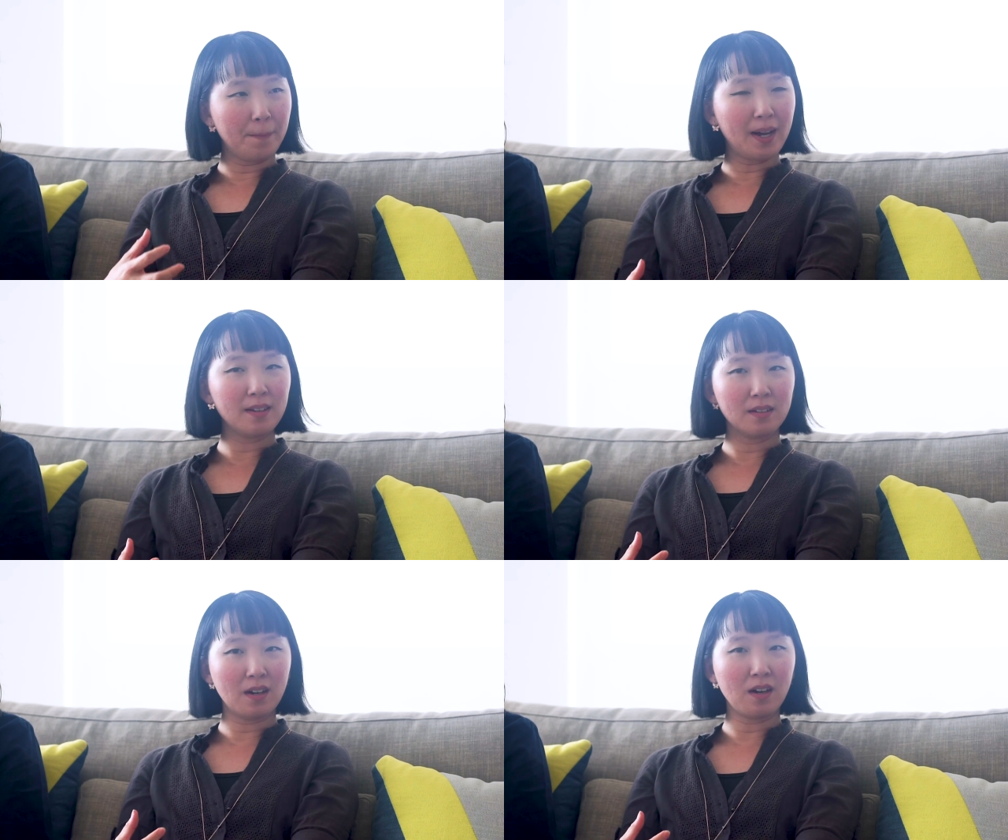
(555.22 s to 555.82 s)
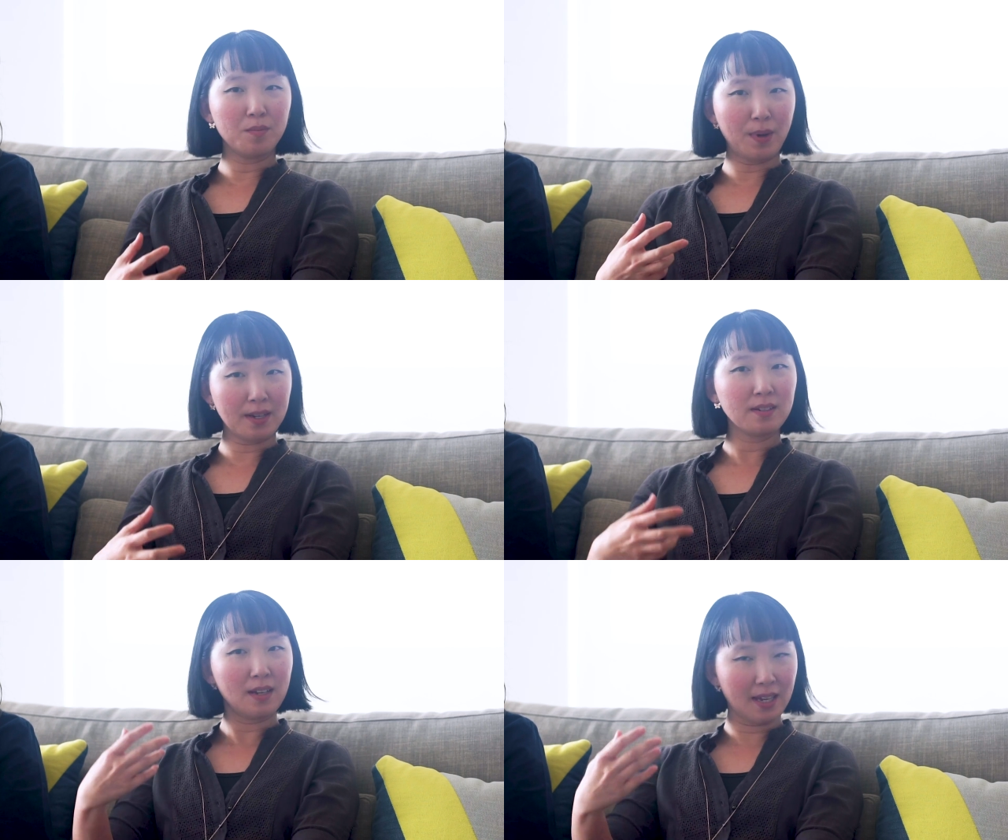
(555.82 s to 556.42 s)
But
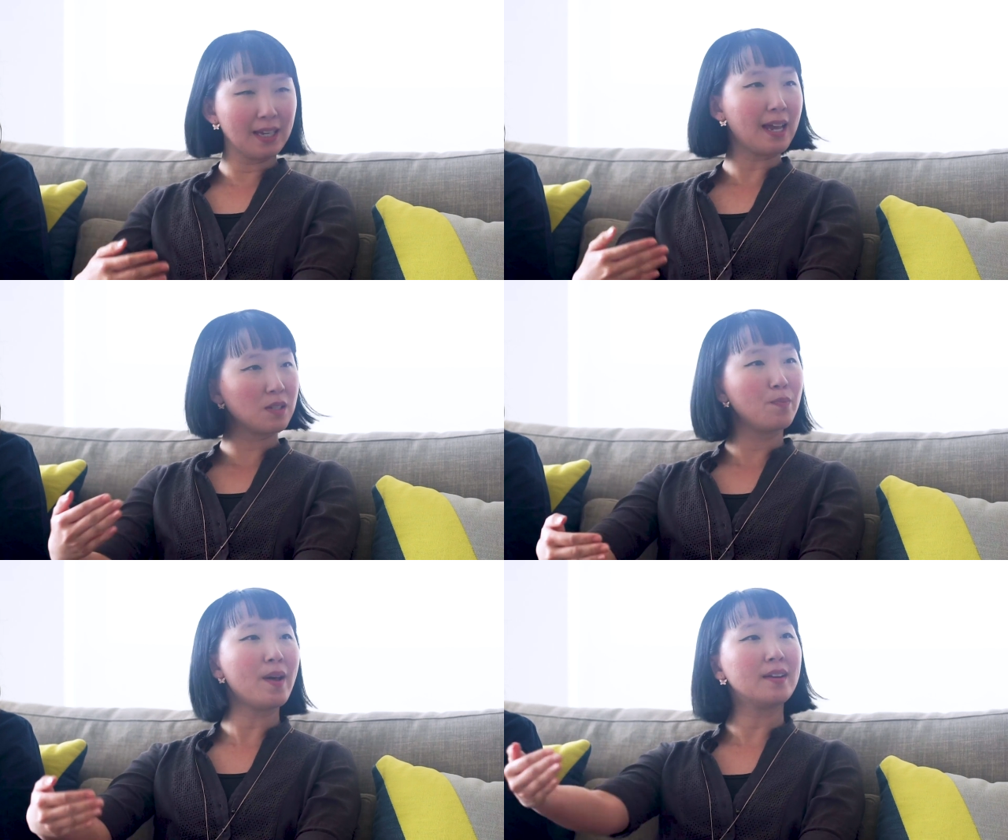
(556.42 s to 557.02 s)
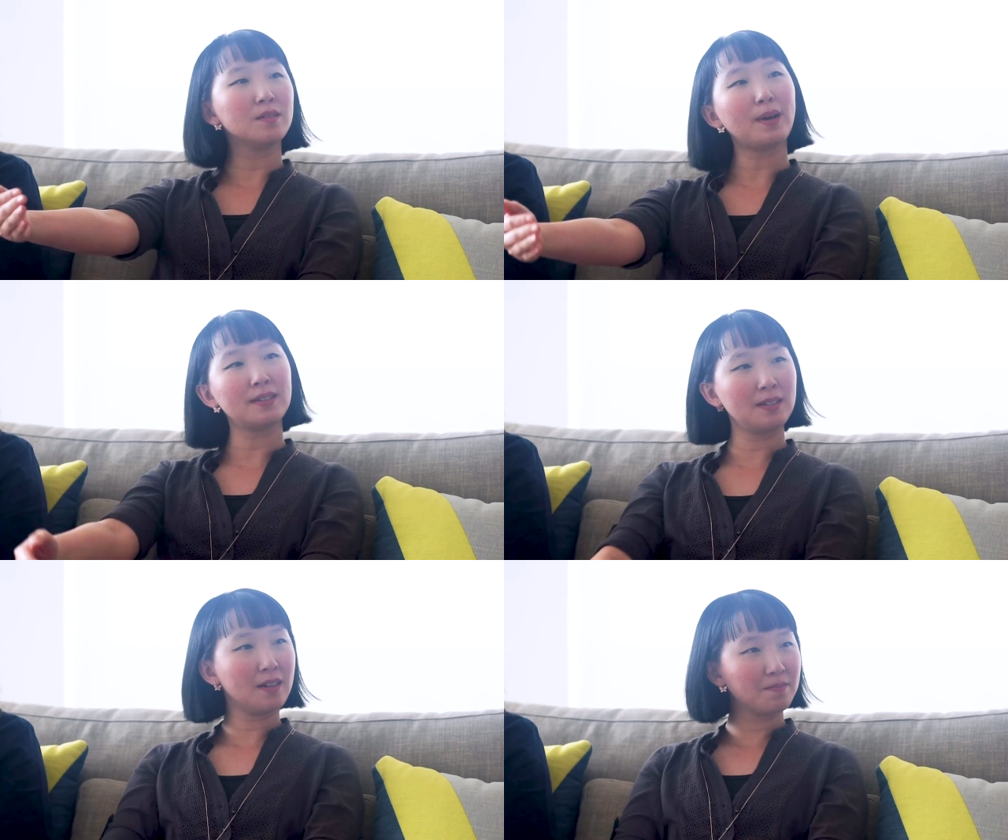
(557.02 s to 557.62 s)
it gets better by
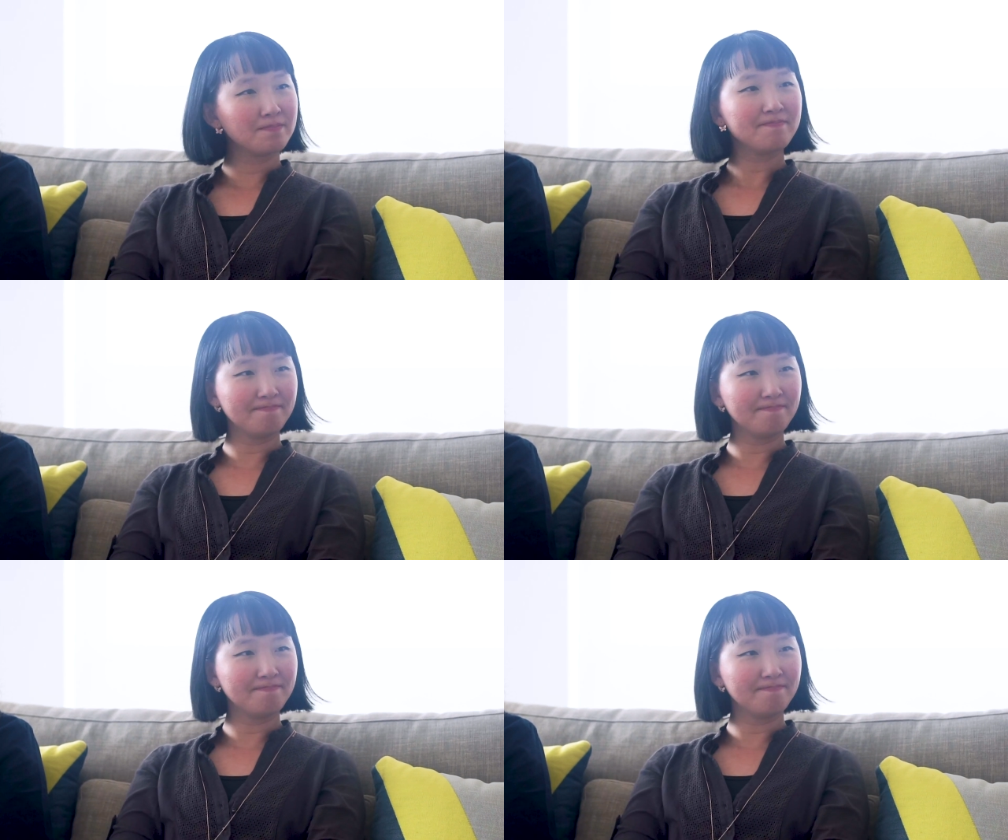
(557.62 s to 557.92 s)
the day.